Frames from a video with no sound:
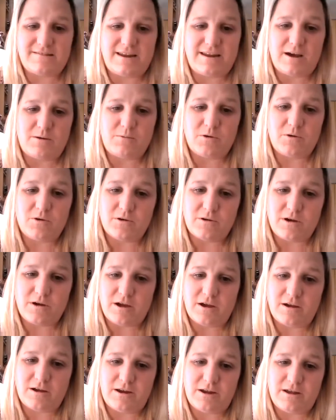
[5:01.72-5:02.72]
now what your
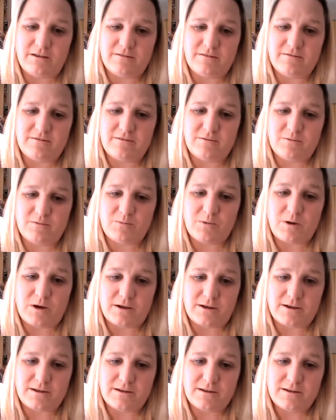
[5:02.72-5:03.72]
earnings
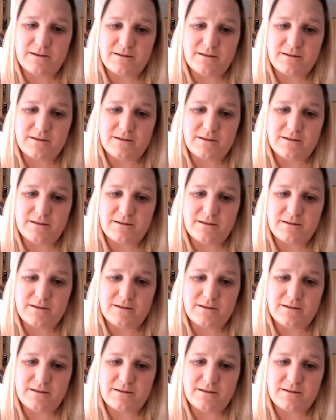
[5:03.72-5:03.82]
were?